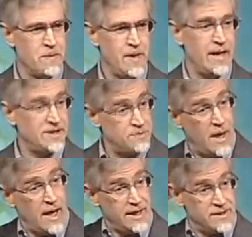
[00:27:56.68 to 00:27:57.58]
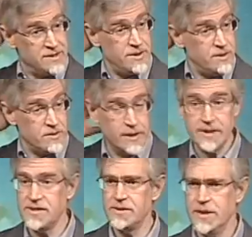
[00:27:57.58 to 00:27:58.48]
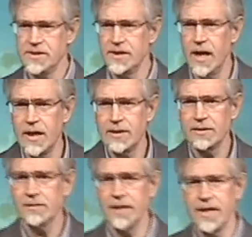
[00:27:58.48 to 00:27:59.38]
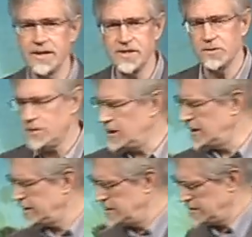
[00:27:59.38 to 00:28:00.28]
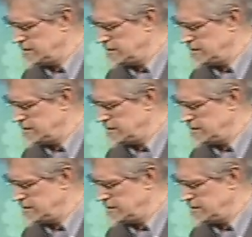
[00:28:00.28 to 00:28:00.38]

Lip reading: And it's mine, too. It's not like it's a rug.